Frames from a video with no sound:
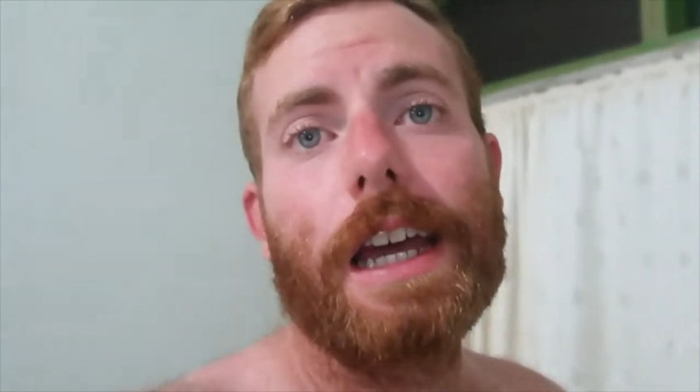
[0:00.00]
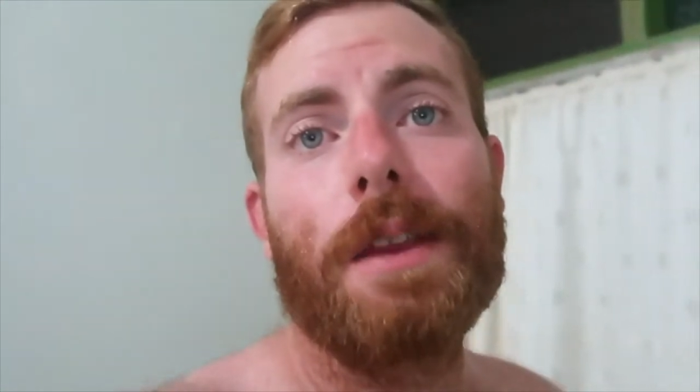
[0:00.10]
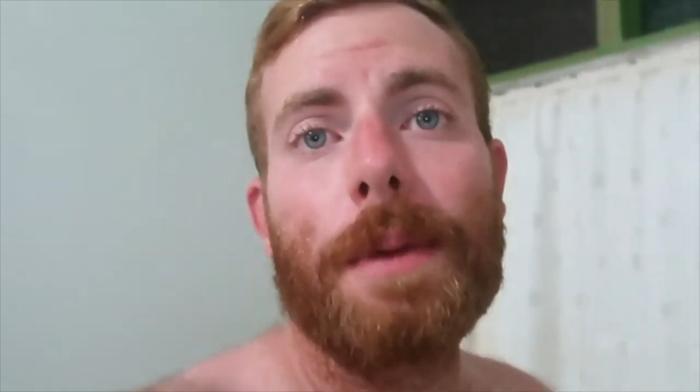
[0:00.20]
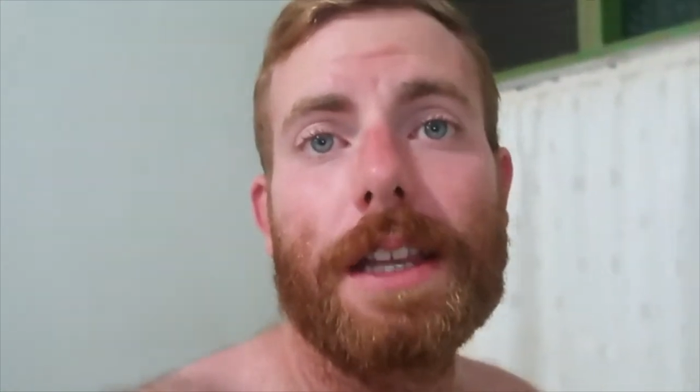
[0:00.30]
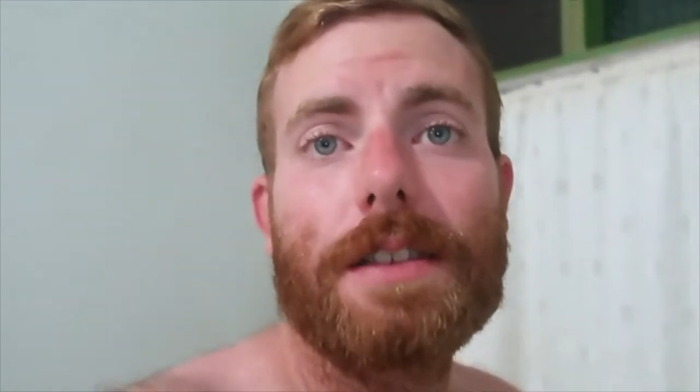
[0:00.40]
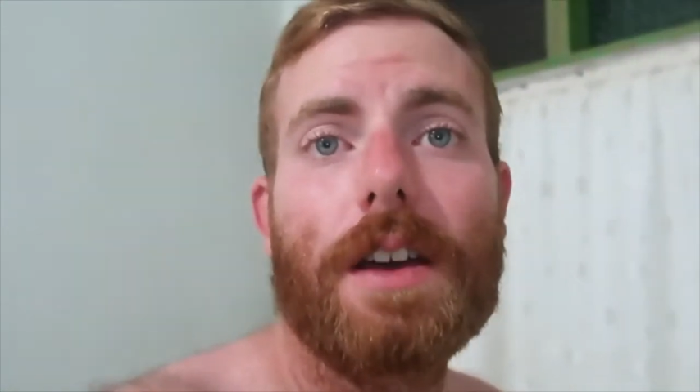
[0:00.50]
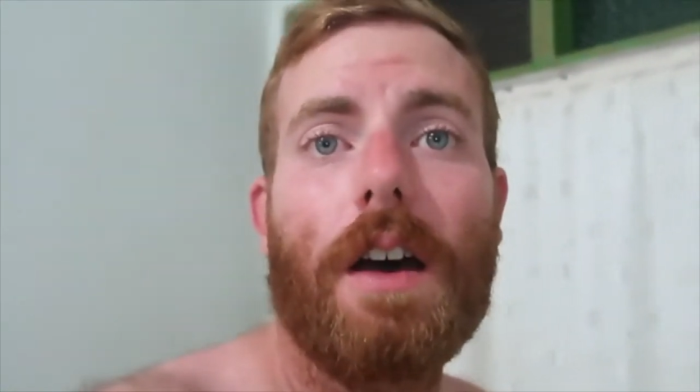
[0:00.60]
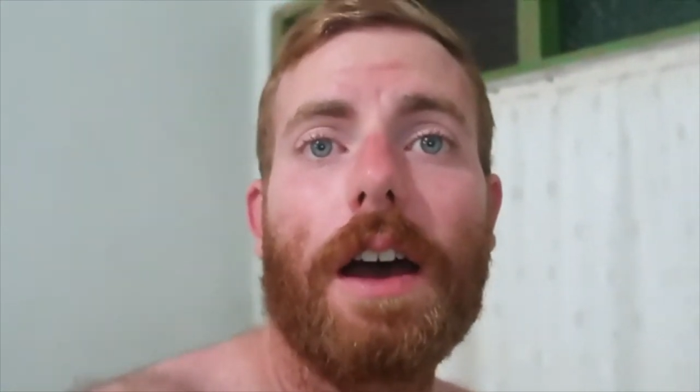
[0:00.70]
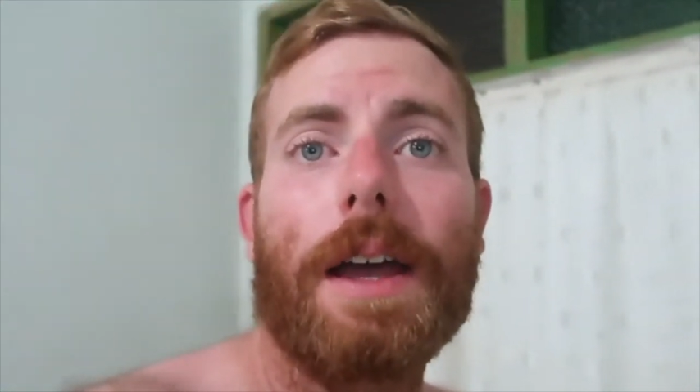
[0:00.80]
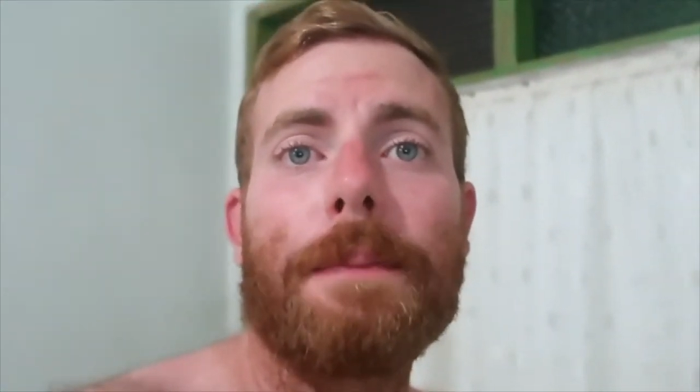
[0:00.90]
In the
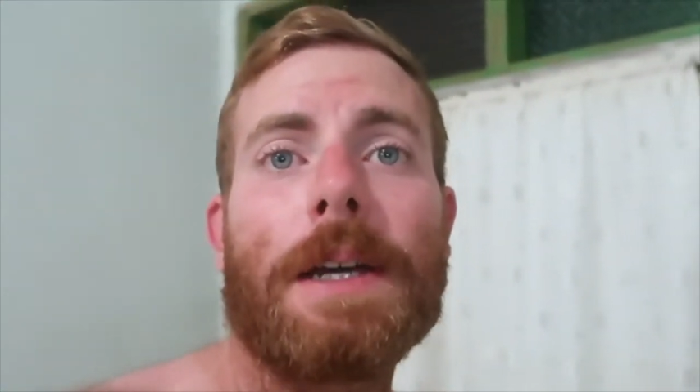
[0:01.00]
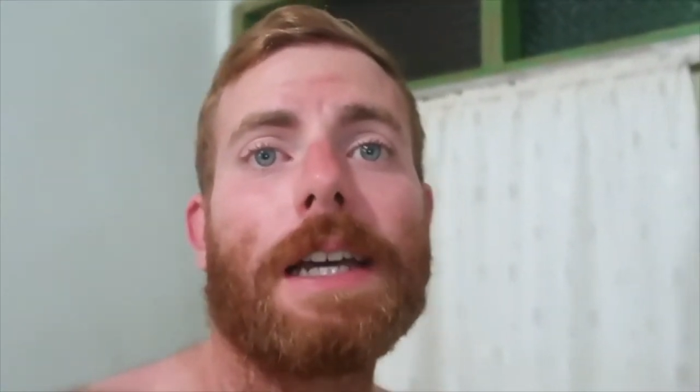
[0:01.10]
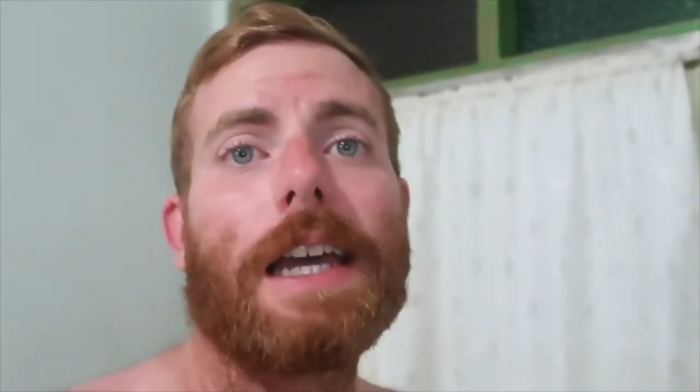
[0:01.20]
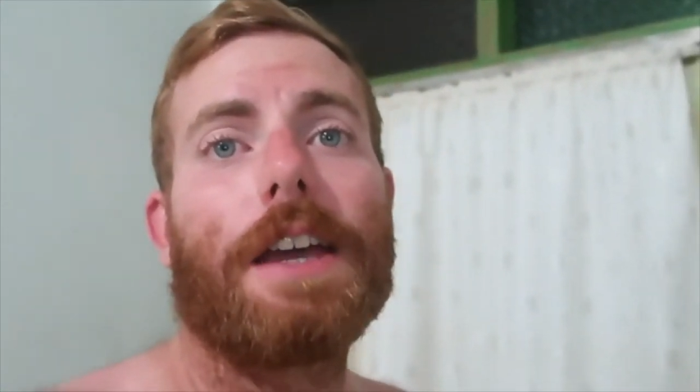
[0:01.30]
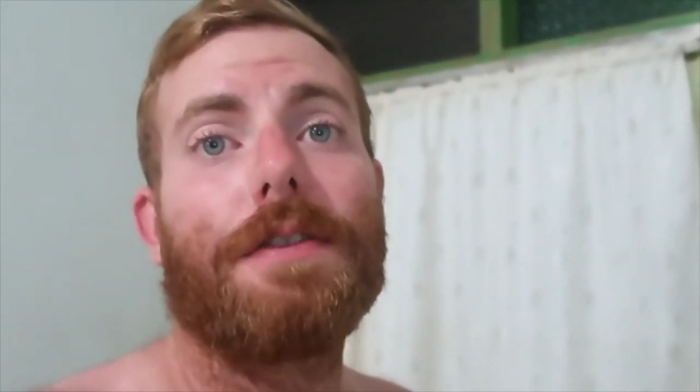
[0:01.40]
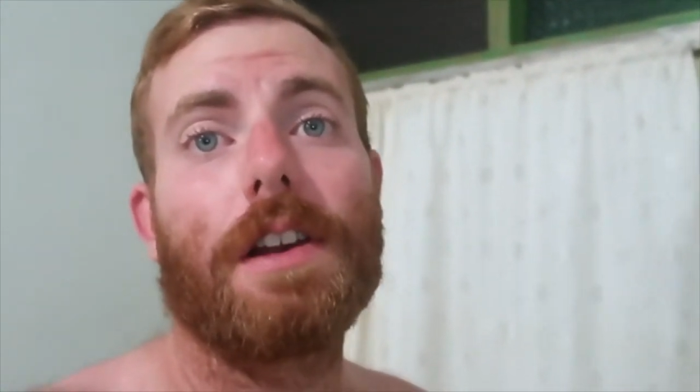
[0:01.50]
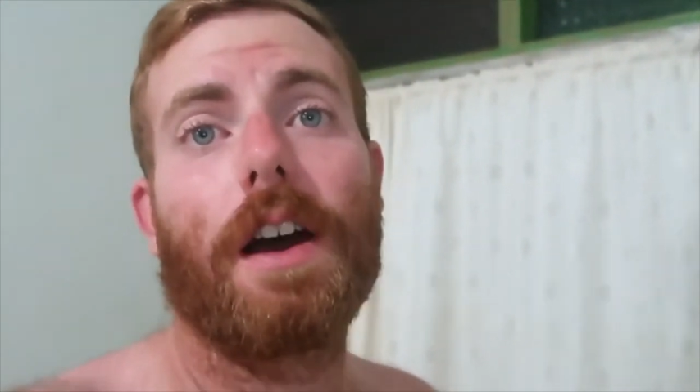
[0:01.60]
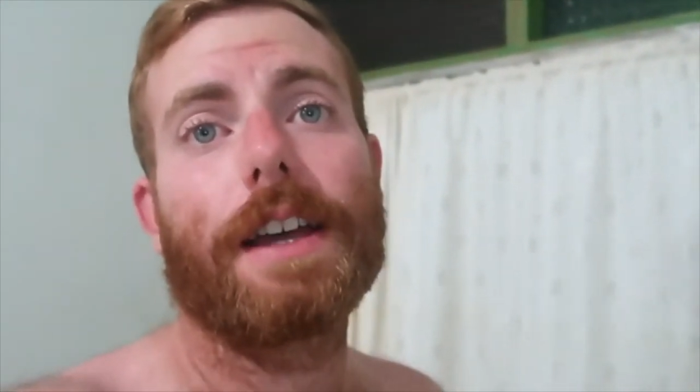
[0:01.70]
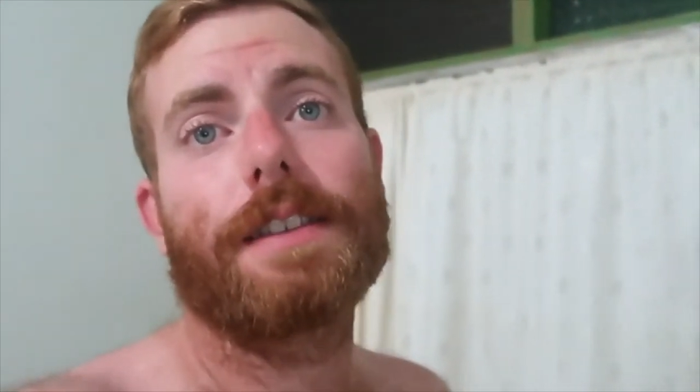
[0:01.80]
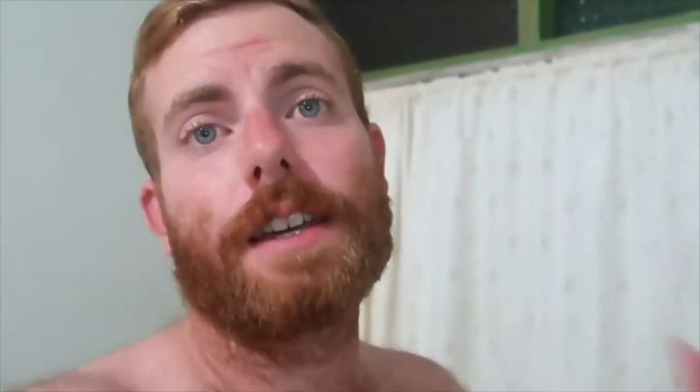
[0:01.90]
meantime, if you
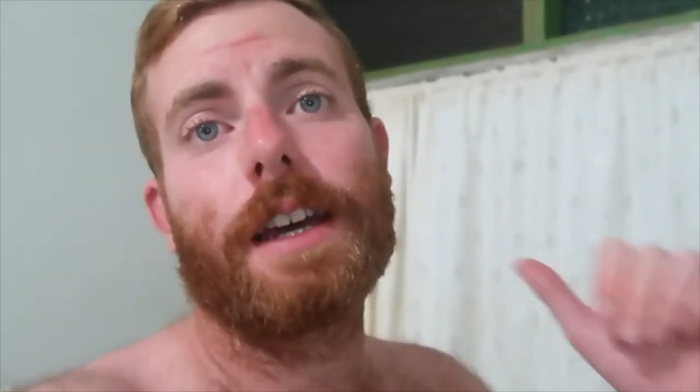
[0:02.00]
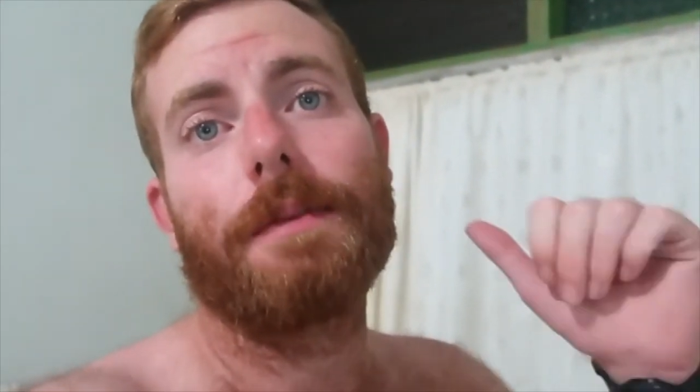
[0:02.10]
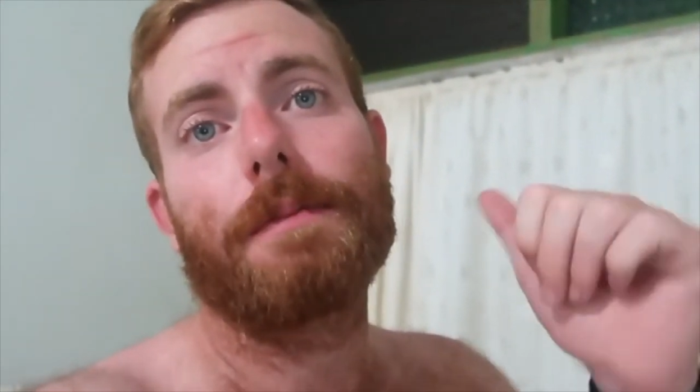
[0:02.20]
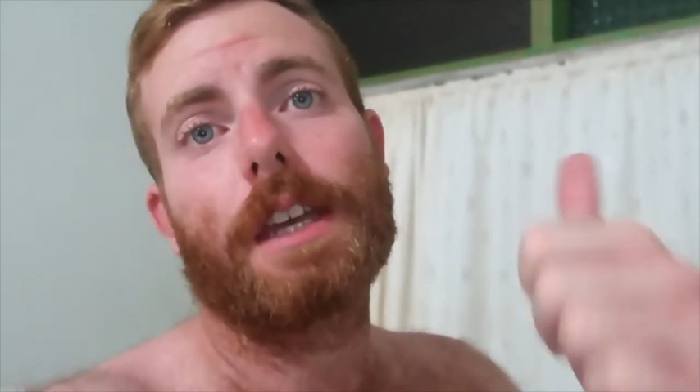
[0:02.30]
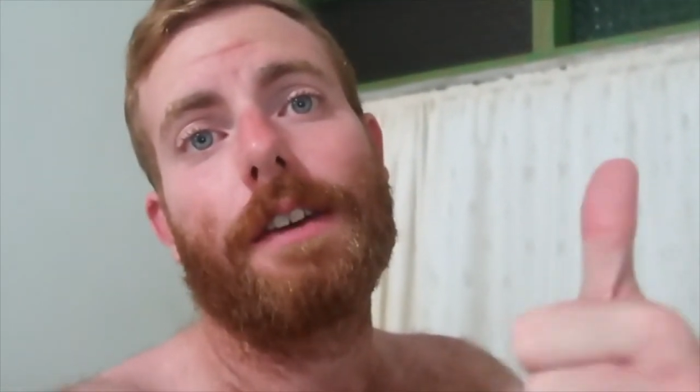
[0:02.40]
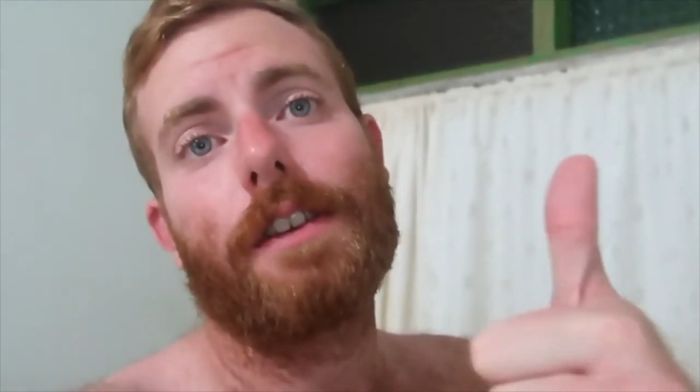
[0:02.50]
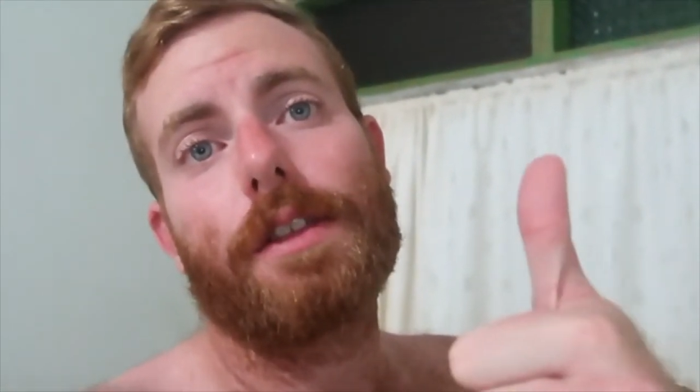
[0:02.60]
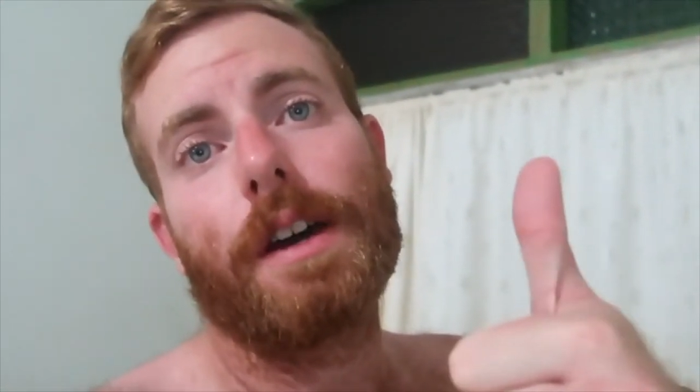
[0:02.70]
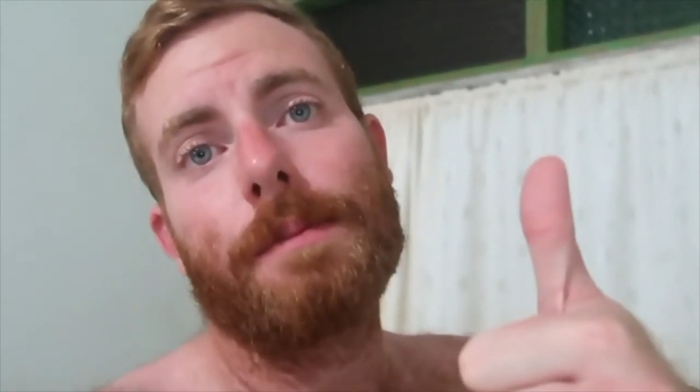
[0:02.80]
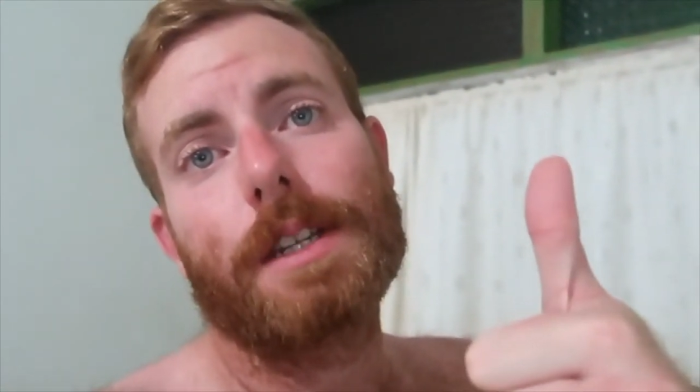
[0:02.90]
liked it, give it
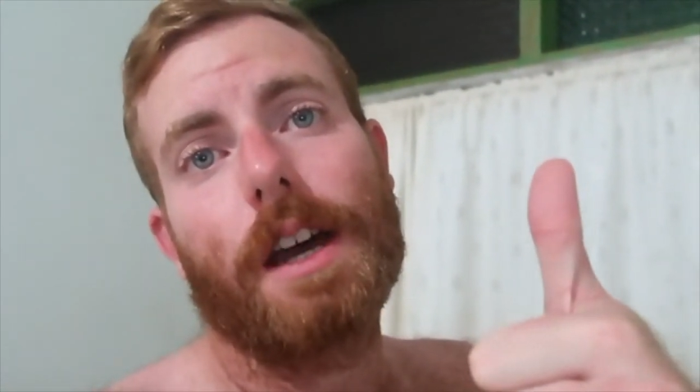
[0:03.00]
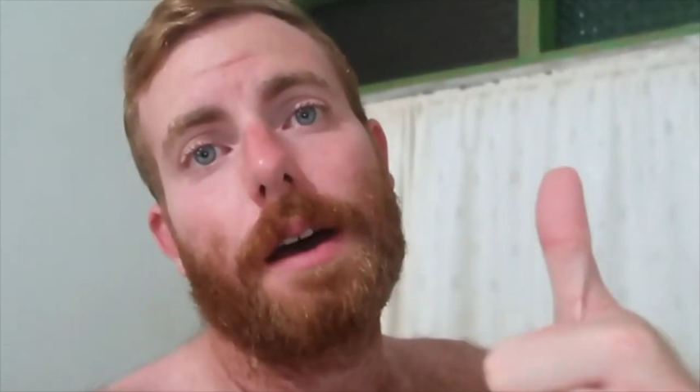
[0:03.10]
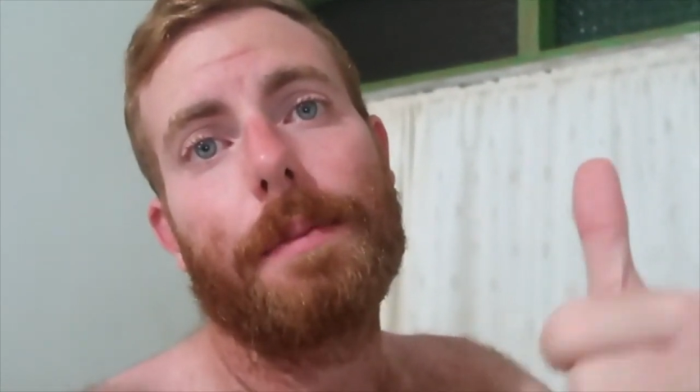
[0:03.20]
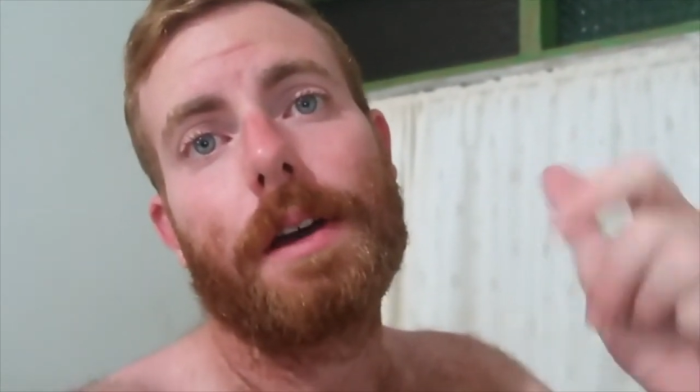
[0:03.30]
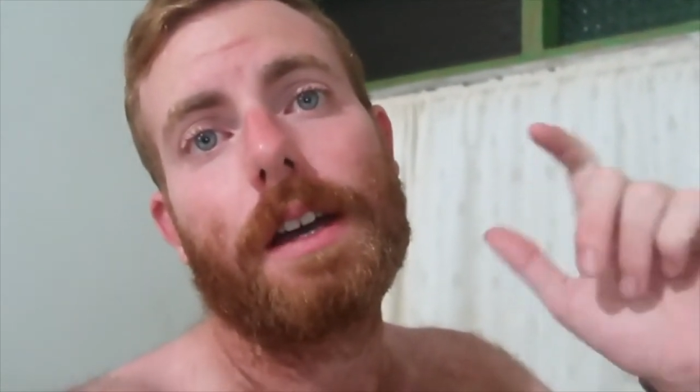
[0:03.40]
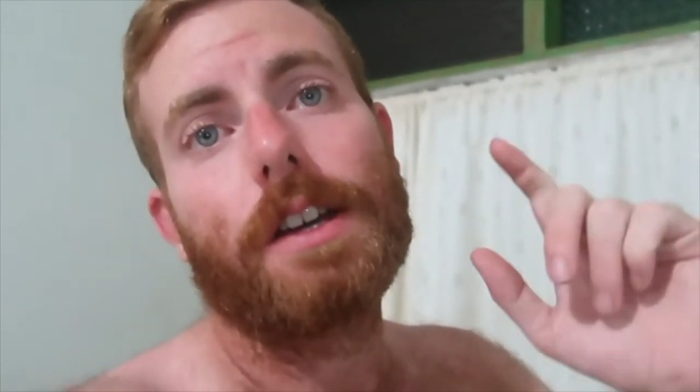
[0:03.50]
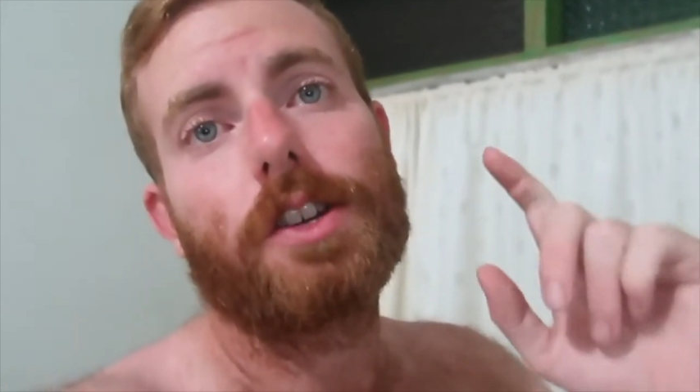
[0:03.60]
a thumbs up,